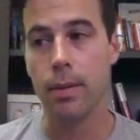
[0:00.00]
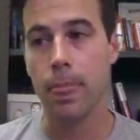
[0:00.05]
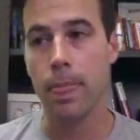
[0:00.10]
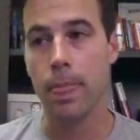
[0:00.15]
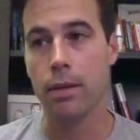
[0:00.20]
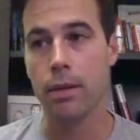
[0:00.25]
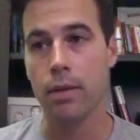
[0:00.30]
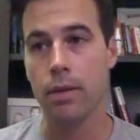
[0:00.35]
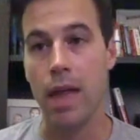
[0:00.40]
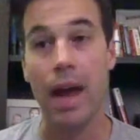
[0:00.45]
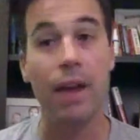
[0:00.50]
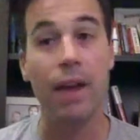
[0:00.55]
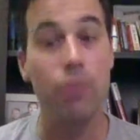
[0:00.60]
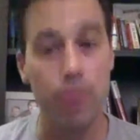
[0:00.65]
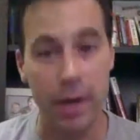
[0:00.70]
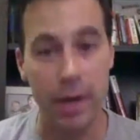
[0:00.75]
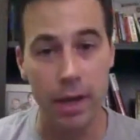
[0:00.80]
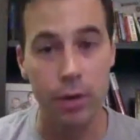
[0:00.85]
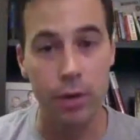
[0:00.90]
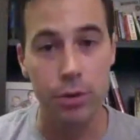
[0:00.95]
Not
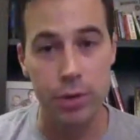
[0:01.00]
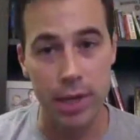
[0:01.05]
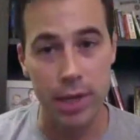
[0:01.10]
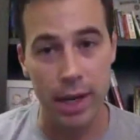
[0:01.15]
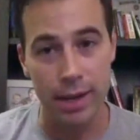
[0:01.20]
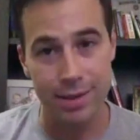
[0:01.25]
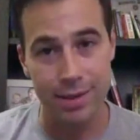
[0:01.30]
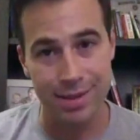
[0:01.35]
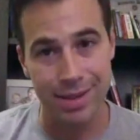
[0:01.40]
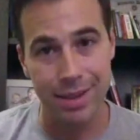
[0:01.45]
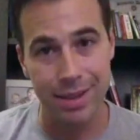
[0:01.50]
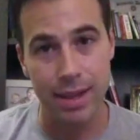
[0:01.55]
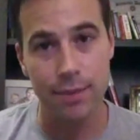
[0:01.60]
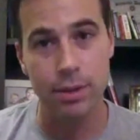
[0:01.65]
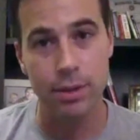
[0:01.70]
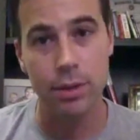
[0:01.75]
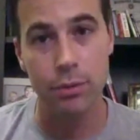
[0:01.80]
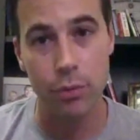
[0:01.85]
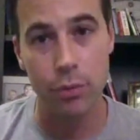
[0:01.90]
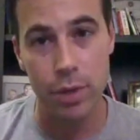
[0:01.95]
everybody understands the
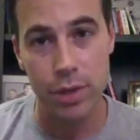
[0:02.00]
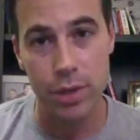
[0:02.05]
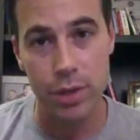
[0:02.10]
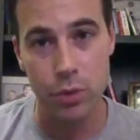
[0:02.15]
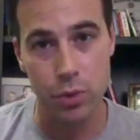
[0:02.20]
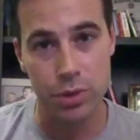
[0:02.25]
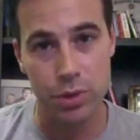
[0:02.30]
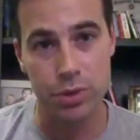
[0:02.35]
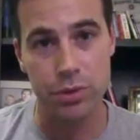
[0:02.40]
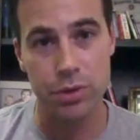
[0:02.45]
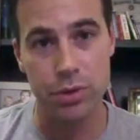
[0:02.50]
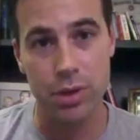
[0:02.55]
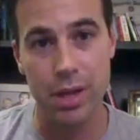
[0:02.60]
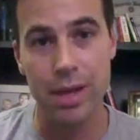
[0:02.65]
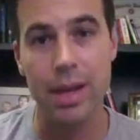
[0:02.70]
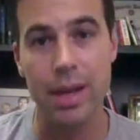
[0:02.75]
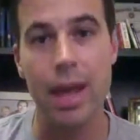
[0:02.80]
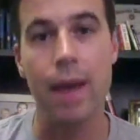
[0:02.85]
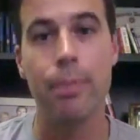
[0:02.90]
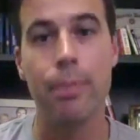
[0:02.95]
level of resources or the
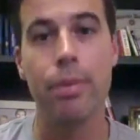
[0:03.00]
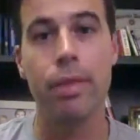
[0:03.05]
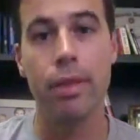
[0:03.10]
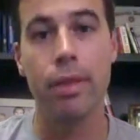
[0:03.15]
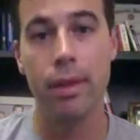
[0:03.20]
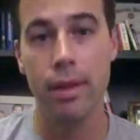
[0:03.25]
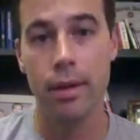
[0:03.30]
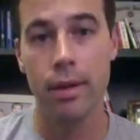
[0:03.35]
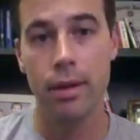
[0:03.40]
depth